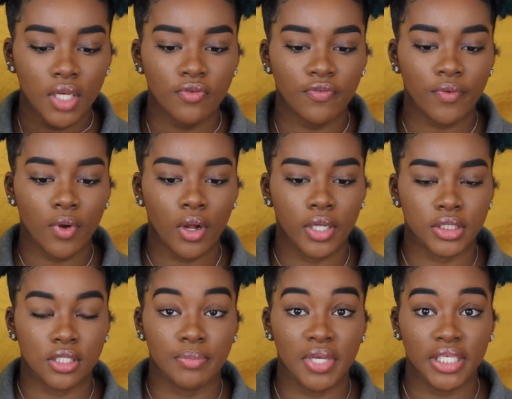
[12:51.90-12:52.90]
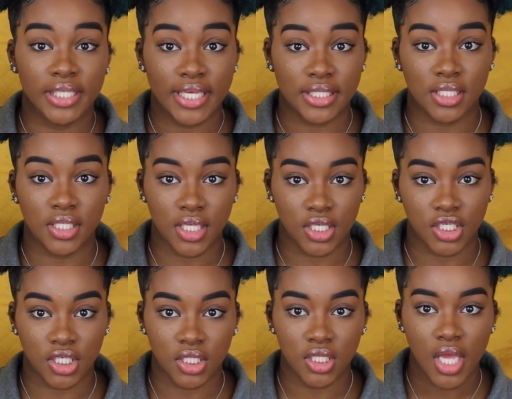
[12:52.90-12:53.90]
for to be an
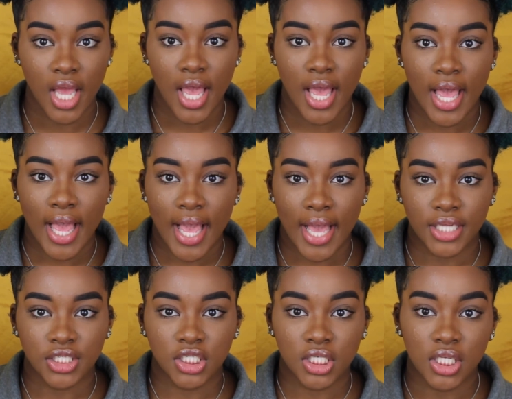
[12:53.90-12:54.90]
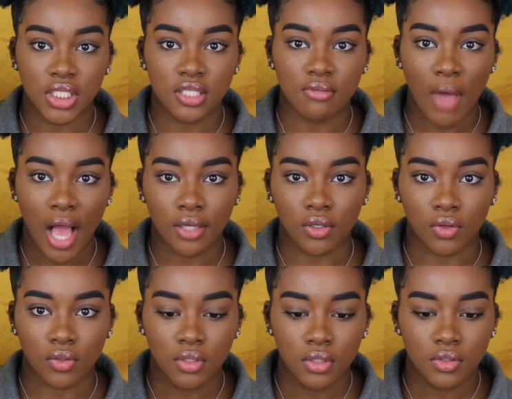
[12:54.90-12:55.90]
esthetician and she needs a
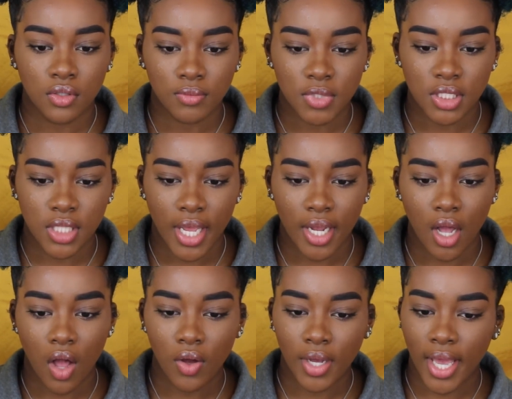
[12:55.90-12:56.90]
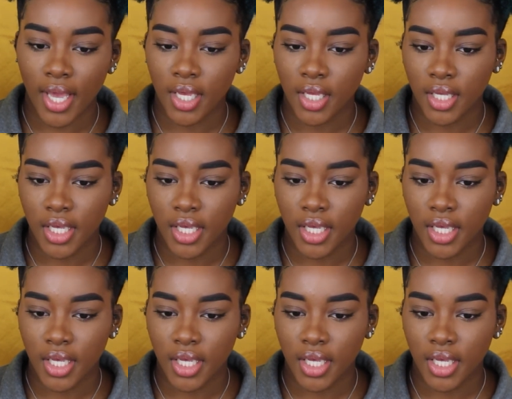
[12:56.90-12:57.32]
model so I'm just like, okay.